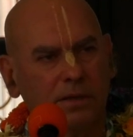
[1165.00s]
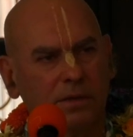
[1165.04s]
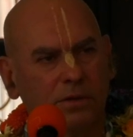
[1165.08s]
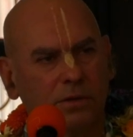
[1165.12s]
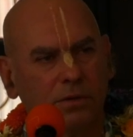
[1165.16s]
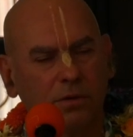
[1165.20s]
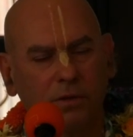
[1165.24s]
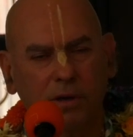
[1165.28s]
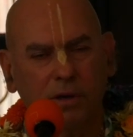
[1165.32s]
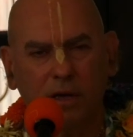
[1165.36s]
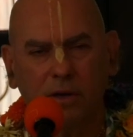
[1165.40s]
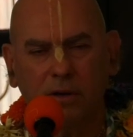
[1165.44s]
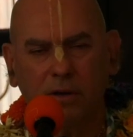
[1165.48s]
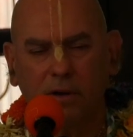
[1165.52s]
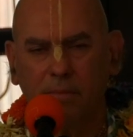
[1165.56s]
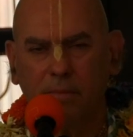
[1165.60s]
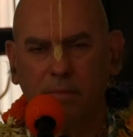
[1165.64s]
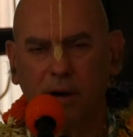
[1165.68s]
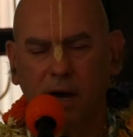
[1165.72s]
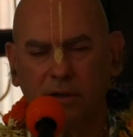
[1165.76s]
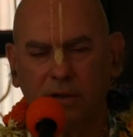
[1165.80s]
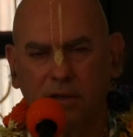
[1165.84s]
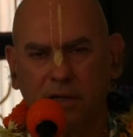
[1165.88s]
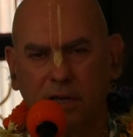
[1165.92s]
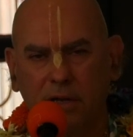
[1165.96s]
to hear
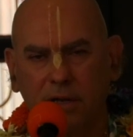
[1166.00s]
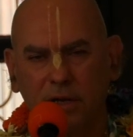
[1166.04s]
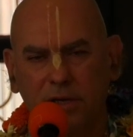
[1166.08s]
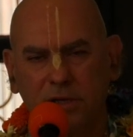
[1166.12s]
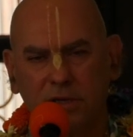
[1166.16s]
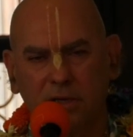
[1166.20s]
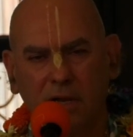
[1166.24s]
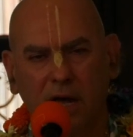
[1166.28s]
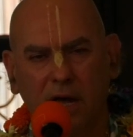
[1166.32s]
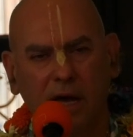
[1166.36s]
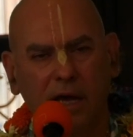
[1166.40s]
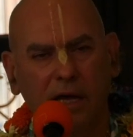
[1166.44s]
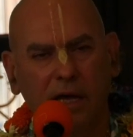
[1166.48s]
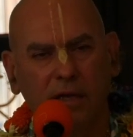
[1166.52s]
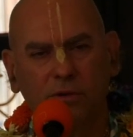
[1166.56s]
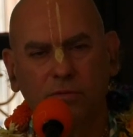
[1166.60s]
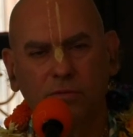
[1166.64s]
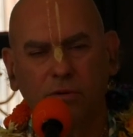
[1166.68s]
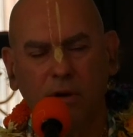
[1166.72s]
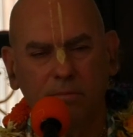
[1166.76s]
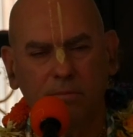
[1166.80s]
about Krishna and to